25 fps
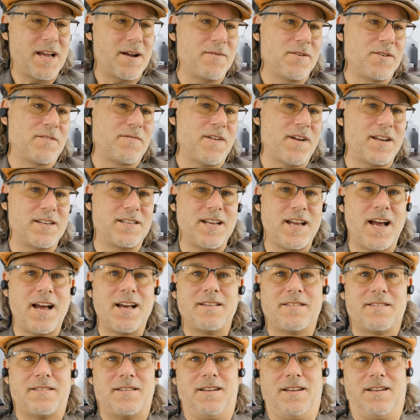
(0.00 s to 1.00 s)
that was
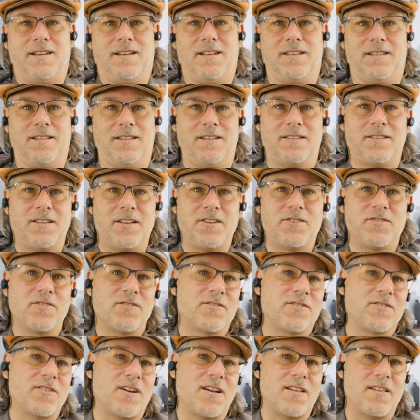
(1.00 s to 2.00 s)
fantastic that the teacher
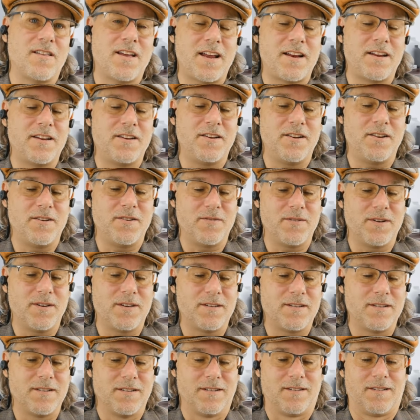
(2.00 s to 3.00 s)
saw that in you
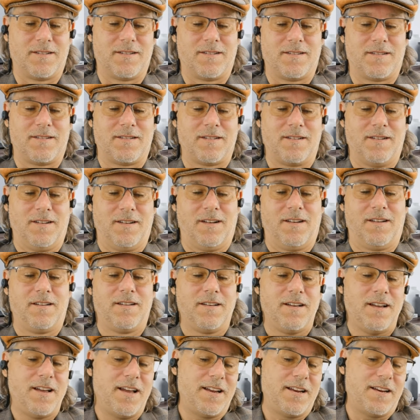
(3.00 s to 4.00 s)
and
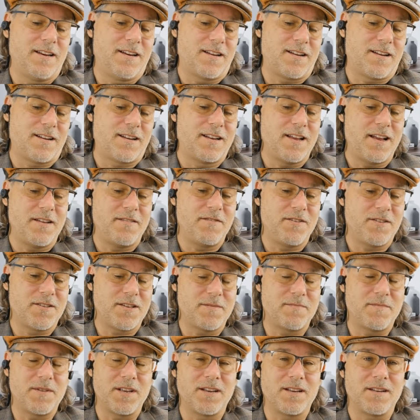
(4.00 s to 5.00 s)
and gave you
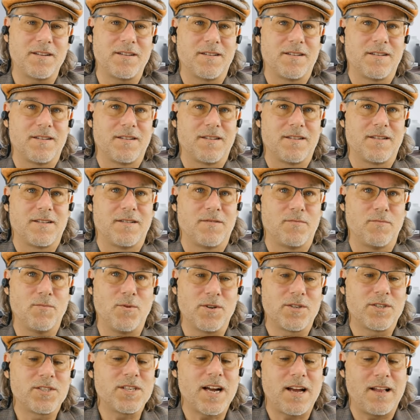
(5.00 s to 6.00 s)
something
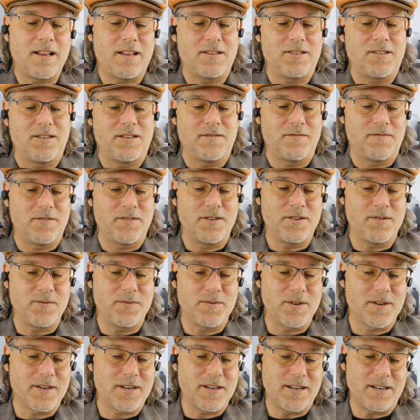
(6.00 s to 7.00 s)
more challenging for you to
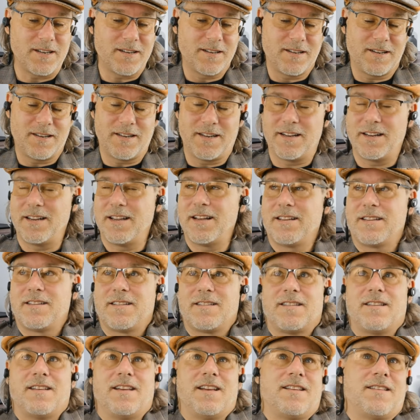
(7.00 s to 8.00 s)
work on. Uh,
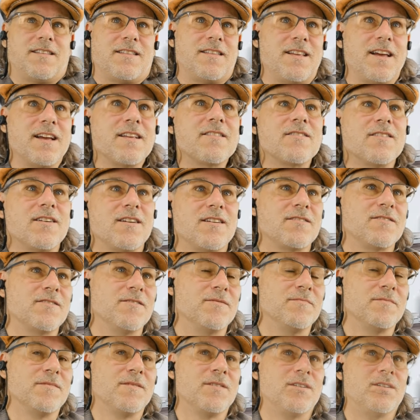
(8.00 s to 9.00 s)
that that that's
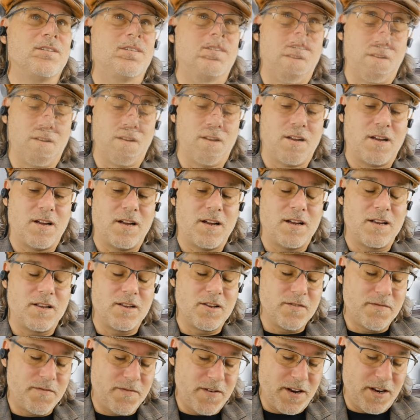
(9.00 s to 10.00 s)
awesome. Uh,
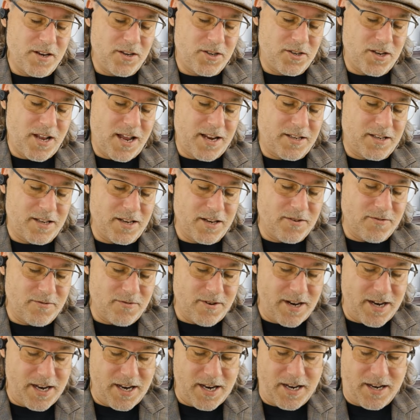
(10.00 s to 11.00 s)
you finished that
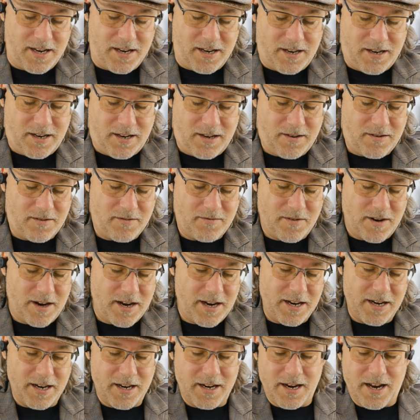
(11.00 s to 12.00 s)
degree,
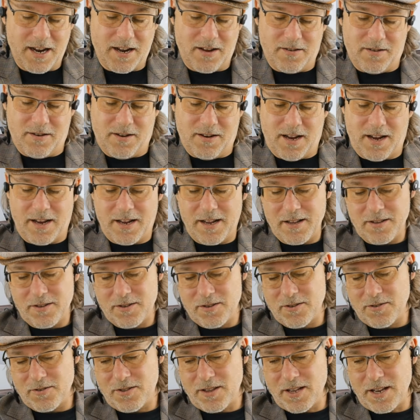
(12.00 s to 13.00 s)
right? And now I guess you're